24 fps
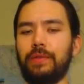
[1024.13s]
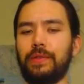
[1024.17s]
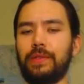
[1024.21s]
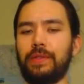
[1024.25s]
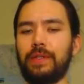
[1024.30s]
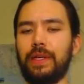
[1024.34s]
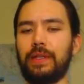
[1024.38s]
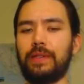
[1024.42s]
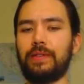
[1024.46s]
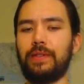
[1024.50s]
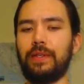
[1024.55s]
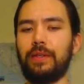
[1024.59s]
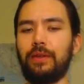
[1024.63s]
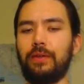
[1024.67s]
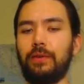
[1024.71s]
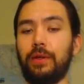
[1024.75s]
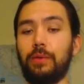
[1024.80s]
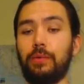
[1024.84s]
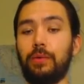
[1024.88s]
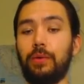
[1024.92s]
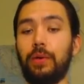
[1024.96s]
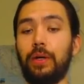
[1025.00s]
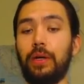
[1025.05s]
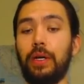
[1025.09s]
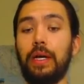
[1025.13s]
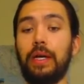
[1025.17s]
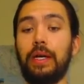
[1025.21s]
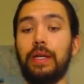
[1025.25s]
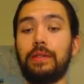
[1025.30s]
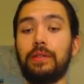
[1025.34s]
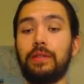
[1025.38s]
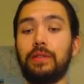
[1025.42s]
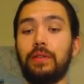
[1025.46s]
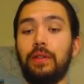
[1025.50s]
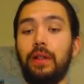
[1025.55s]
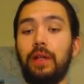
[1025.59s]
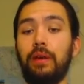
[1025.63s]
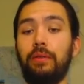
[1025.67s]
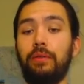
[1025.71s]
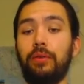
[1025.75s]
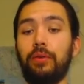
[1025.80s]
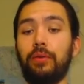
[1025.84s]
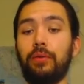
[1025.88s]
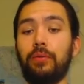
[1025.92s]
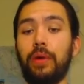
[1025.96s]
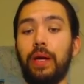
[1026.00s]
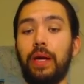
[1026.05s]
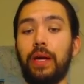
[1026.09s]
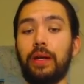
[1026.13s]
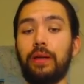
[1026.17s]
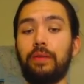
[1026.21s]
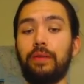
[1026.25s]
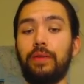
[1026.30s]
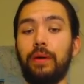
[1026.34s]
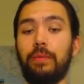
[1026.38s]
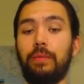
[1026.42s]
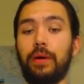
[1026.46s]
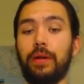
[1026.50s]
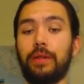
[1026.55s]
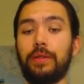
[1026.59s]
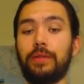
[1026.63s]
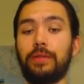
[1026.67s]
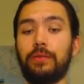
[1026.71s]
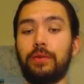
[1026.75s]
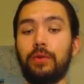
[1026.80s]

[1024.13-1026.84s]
is less than or equal to the level or rank of that monster,